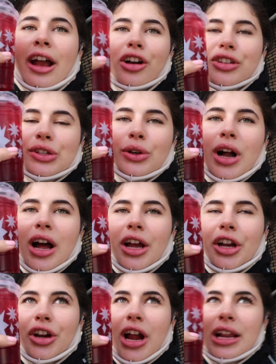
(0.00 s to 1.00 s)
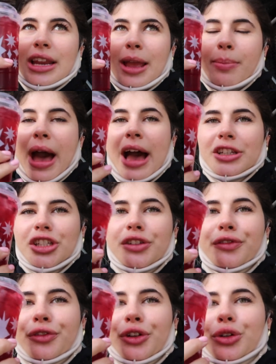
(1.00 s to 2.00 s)
And I also got a Grande
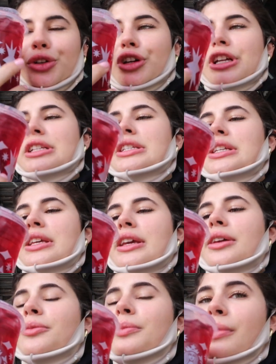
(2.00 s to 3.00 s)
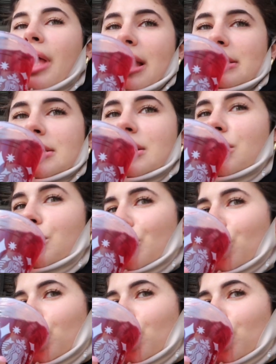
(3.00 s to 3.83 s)
Passion Fruit Green Tea, iced tea.